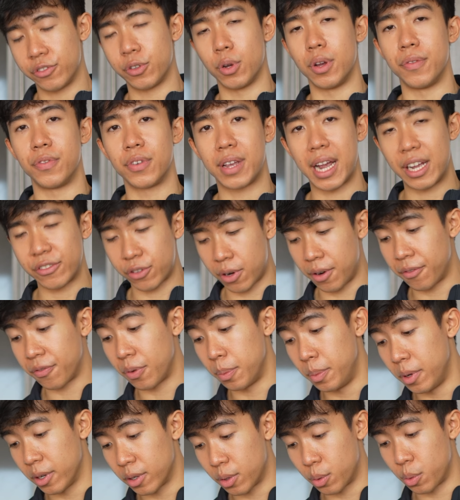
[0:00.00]
So if you guys aren't
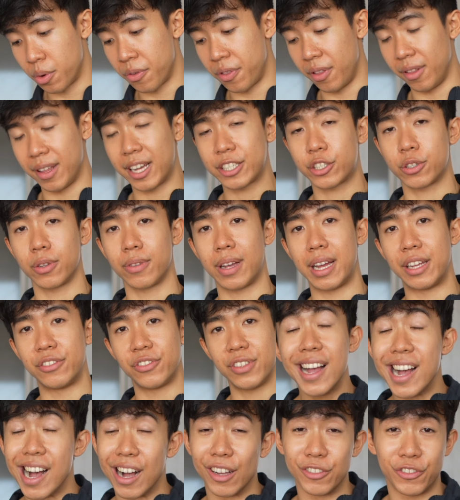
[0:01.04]
familiar with
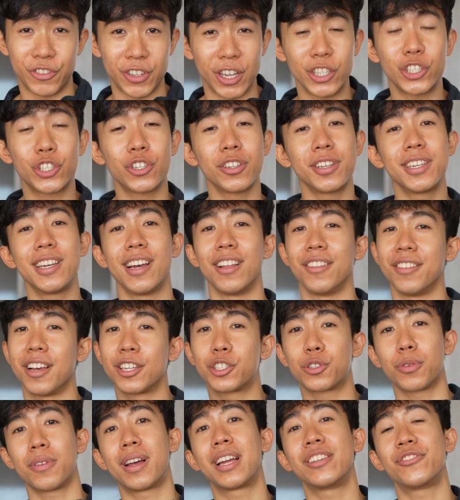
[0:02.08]
electrolytes, essentially
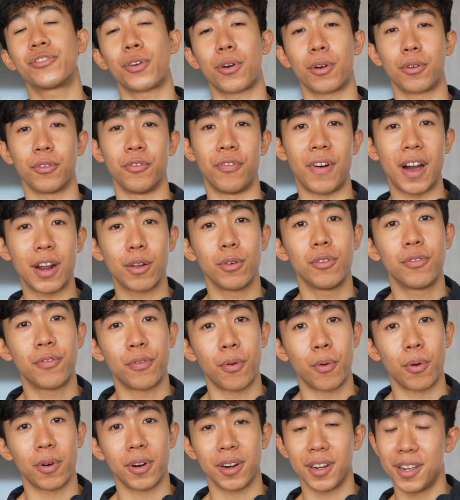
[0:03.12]
electrolytes are vital
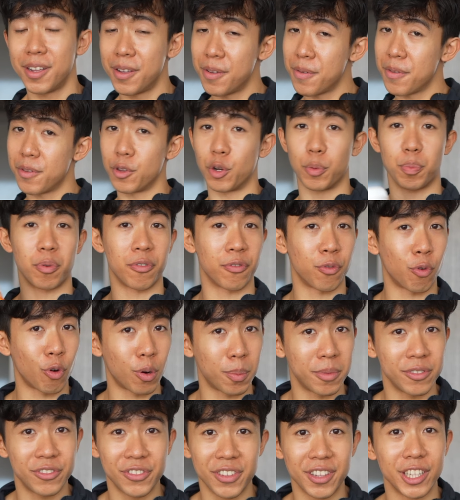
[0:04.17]
for your
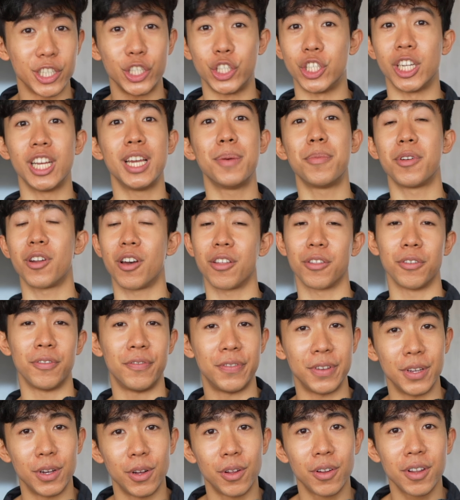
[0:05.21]
performance in the gym and on the
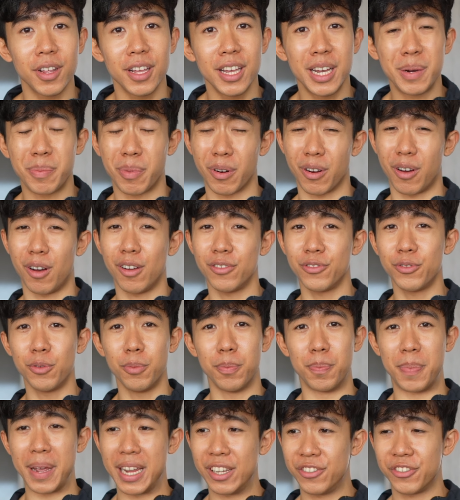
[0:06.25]
field, but also
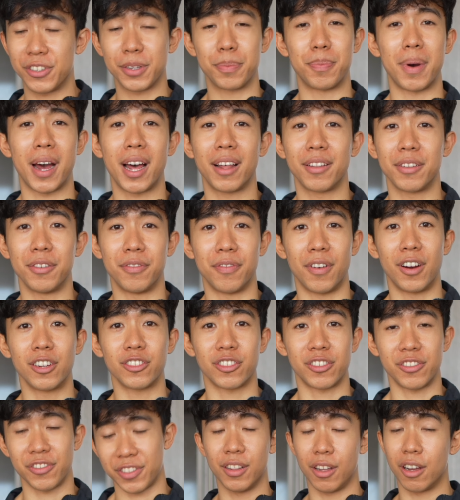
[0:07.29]
basic bodily
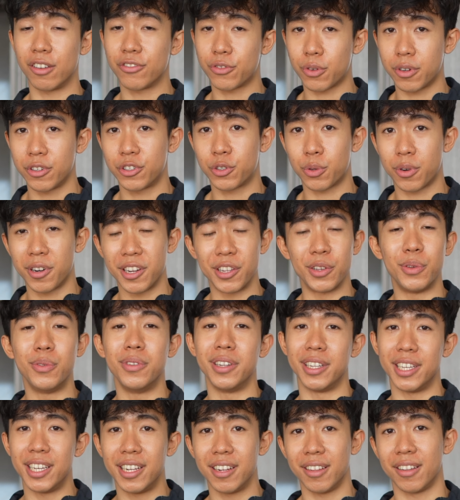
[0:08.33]
functions. Long story short, you
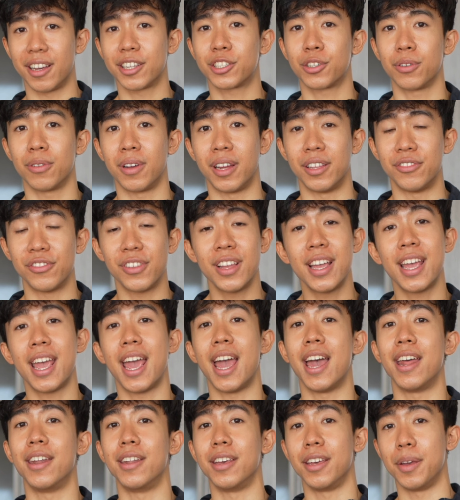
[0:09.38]
need electrolytes.
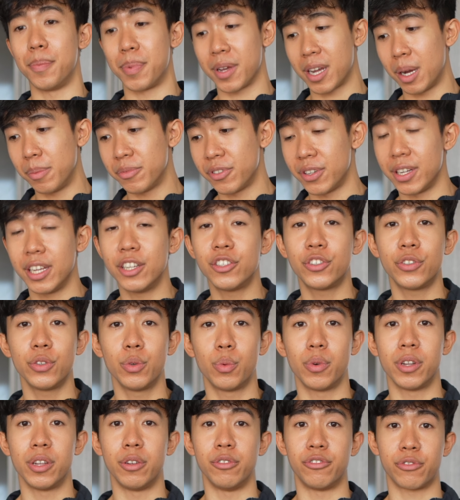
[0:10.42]
And it becomes an issue
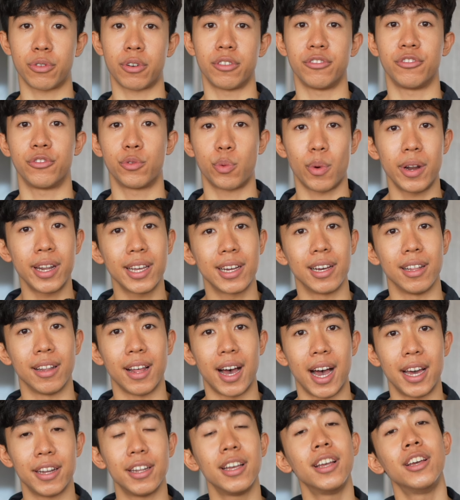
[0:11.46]
when you start sweating a
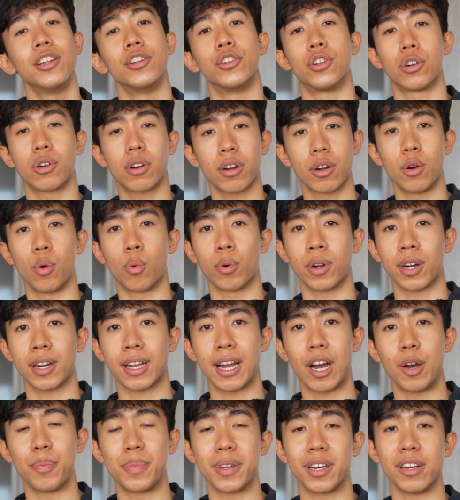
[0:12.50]
lot during a
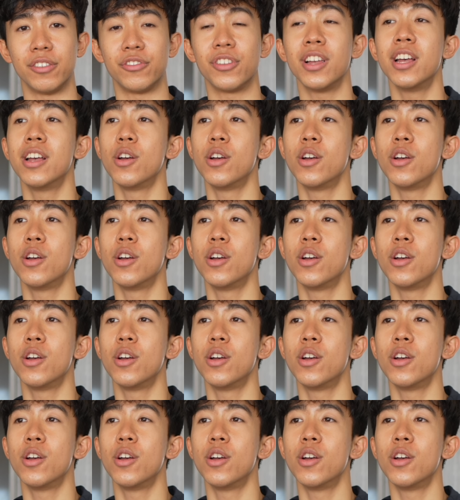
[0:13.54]
workout, because